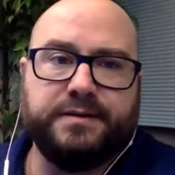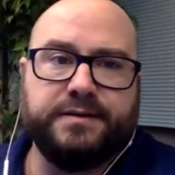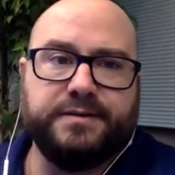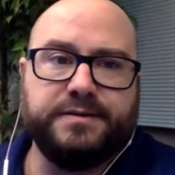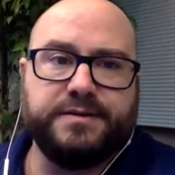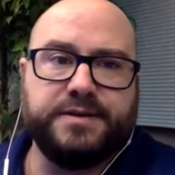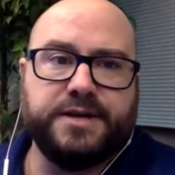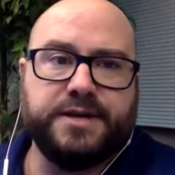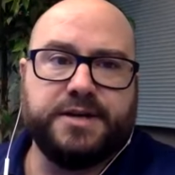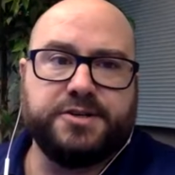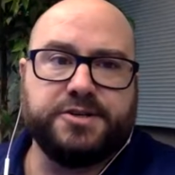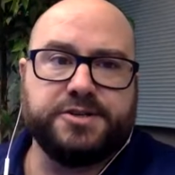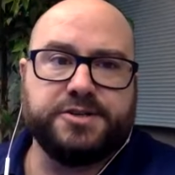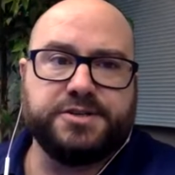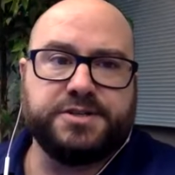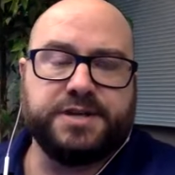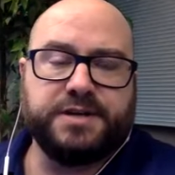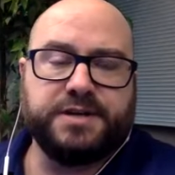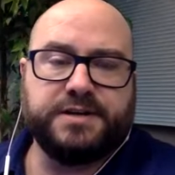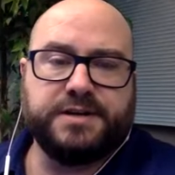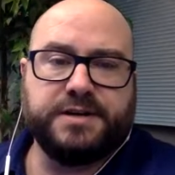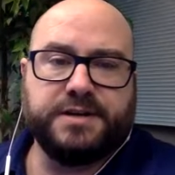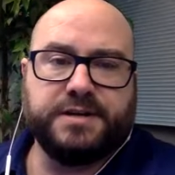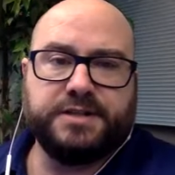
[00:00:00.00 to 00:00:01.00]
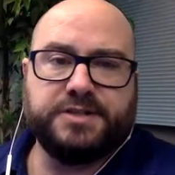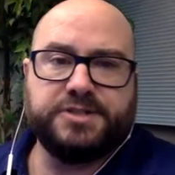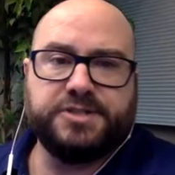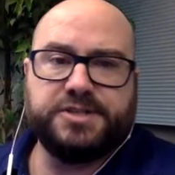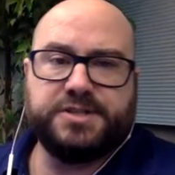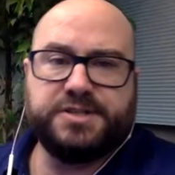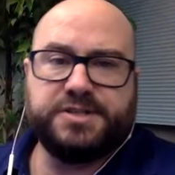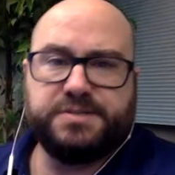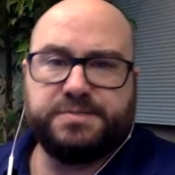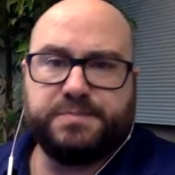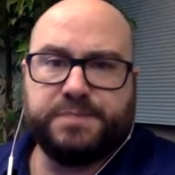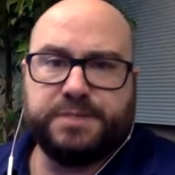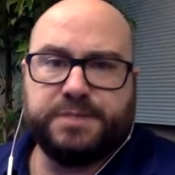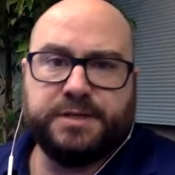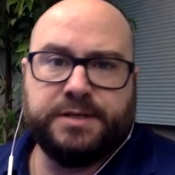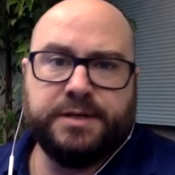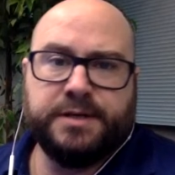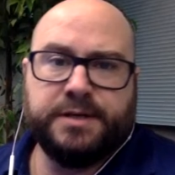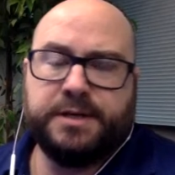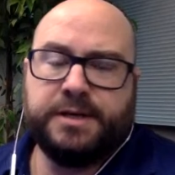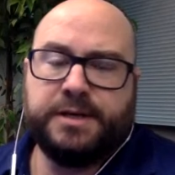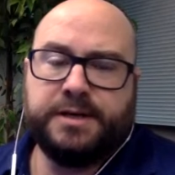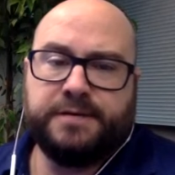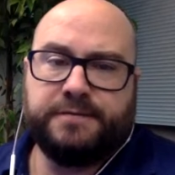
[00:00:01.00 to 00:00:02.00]
not just technologists, but
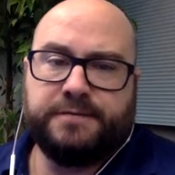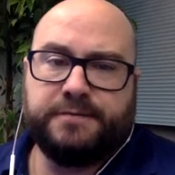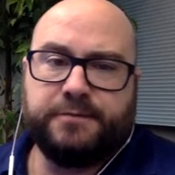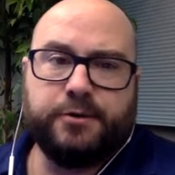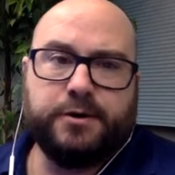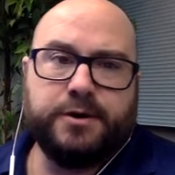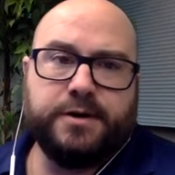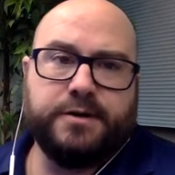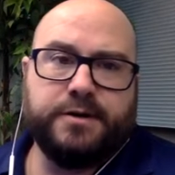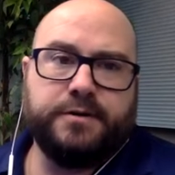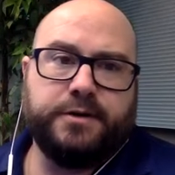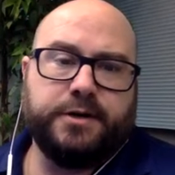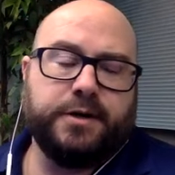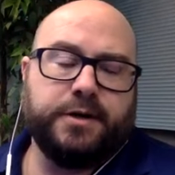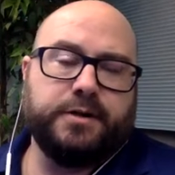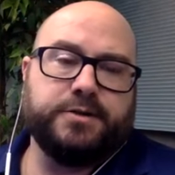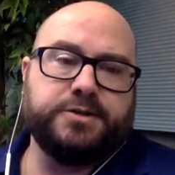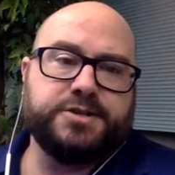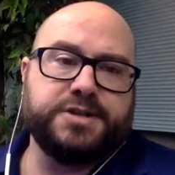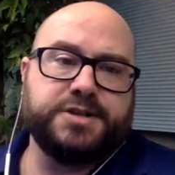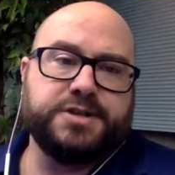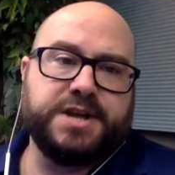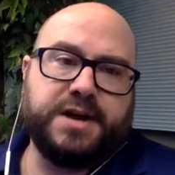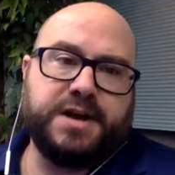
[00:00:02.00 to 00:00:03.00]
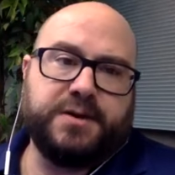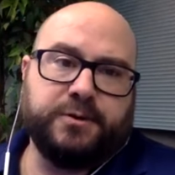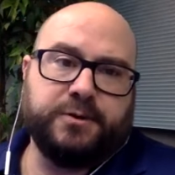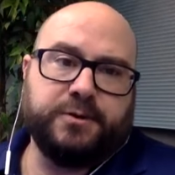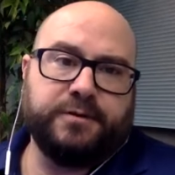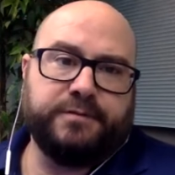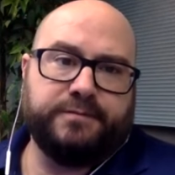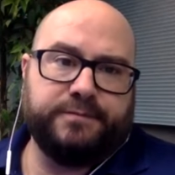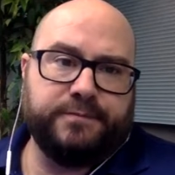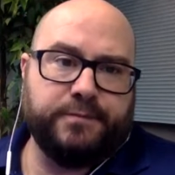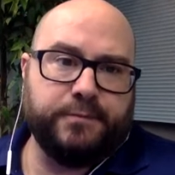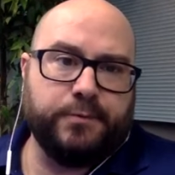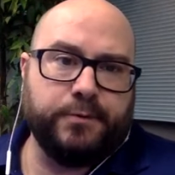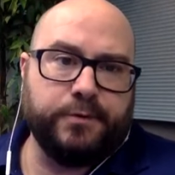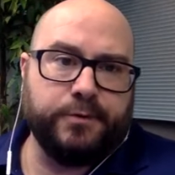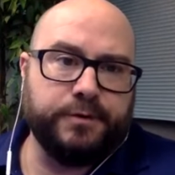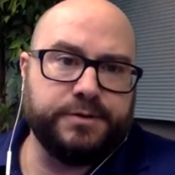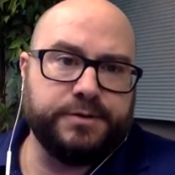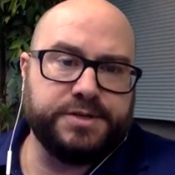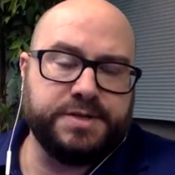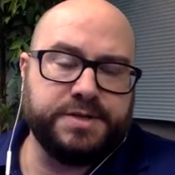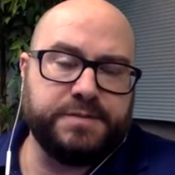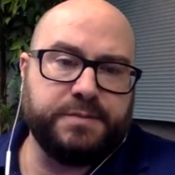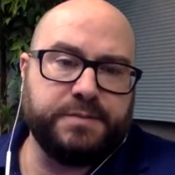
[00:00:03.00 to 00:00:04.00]
four hundred dollars an hour for
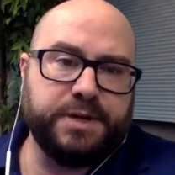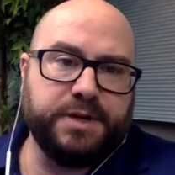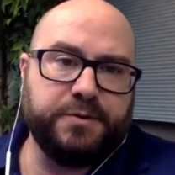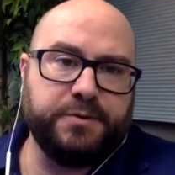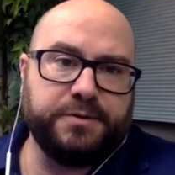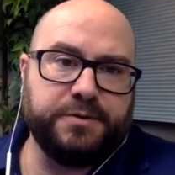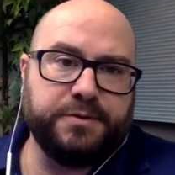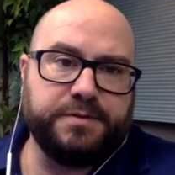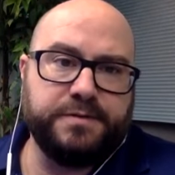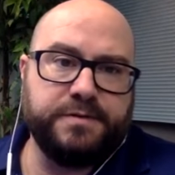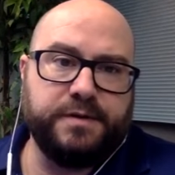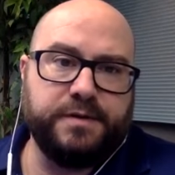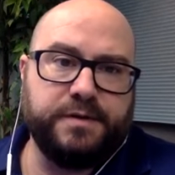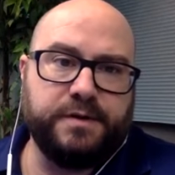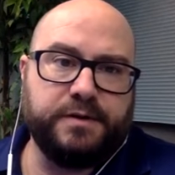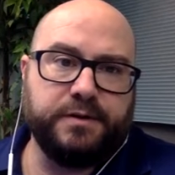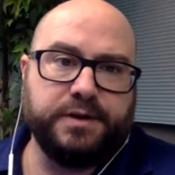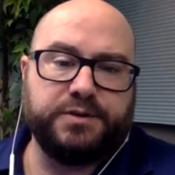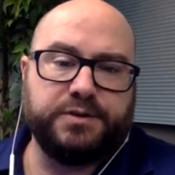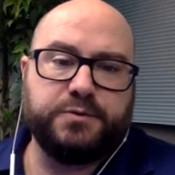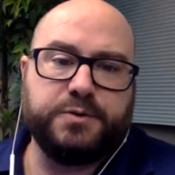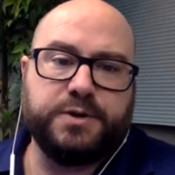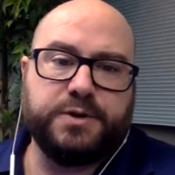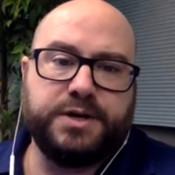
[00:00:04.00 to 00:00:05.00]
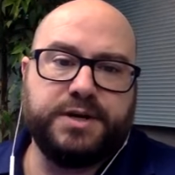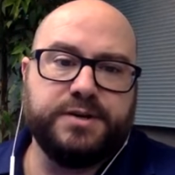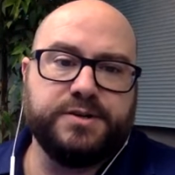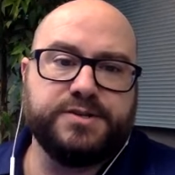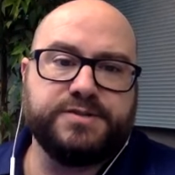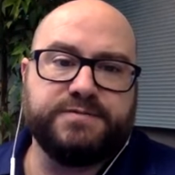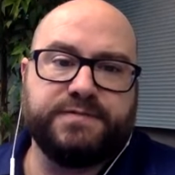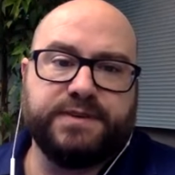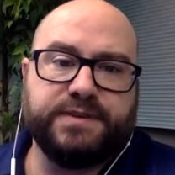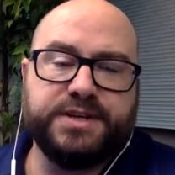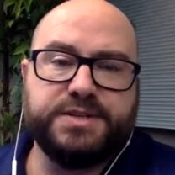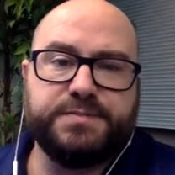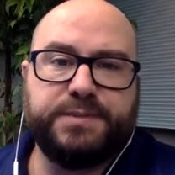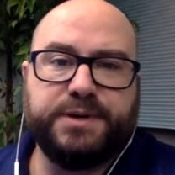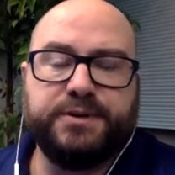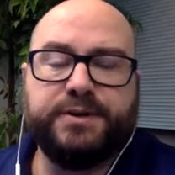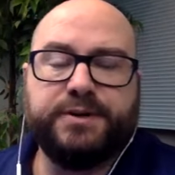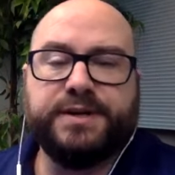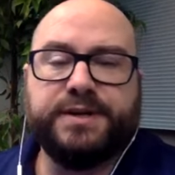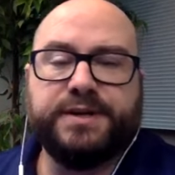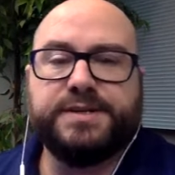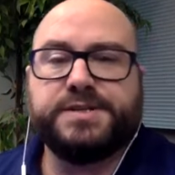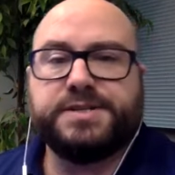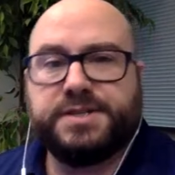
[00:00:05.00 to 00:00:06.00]
somebody with nearly twenty years of
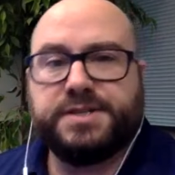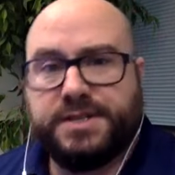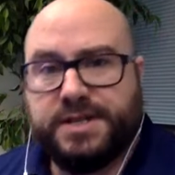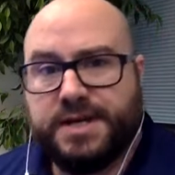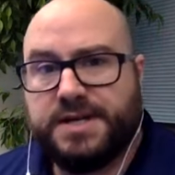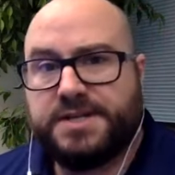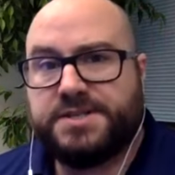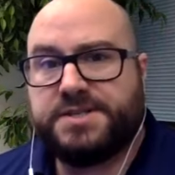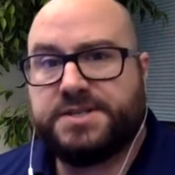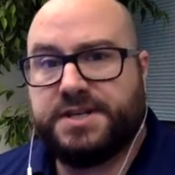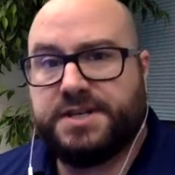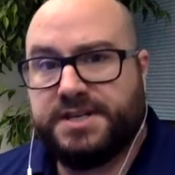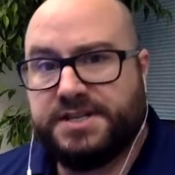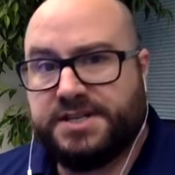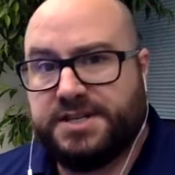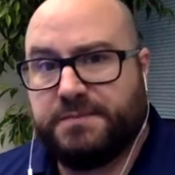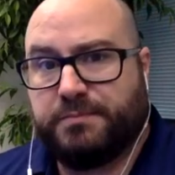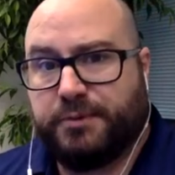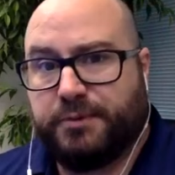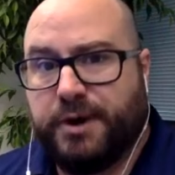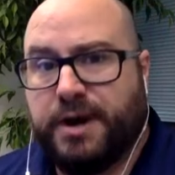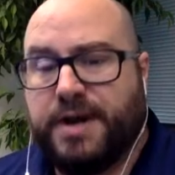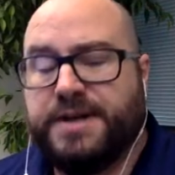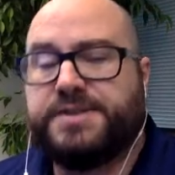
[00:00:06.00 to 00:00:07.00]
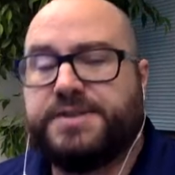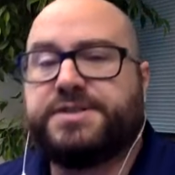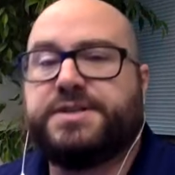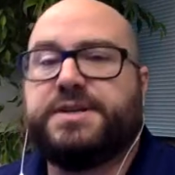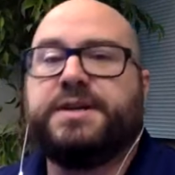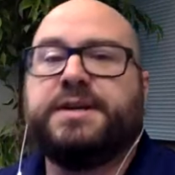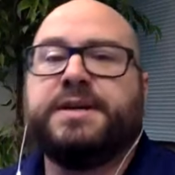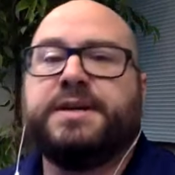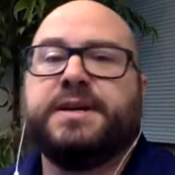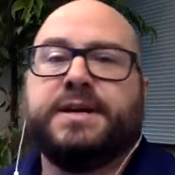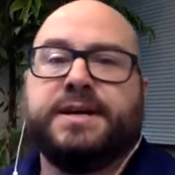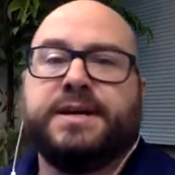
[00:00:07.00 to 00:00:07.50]
experience. Yes, is it pricey?